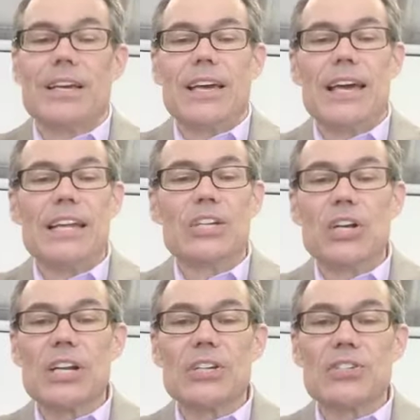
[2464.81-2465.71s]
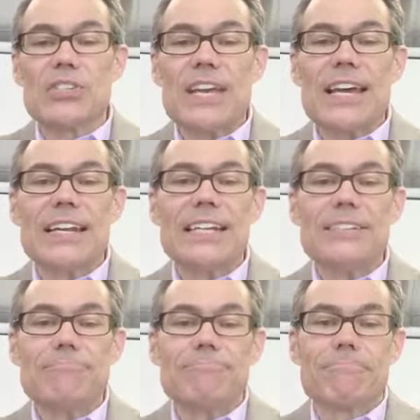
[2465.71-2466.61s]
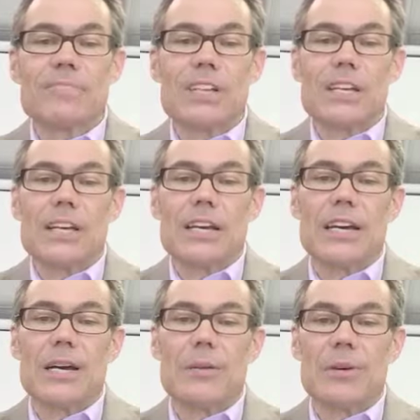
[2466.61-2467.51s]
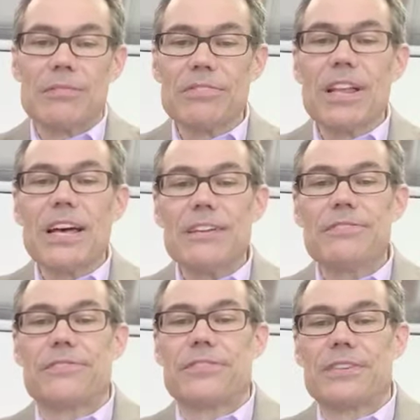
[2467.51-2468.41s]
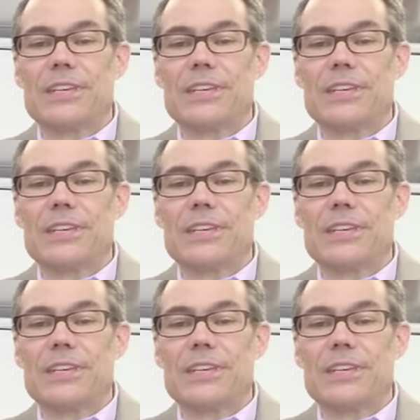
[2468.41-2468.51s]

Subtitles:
and your understanding of life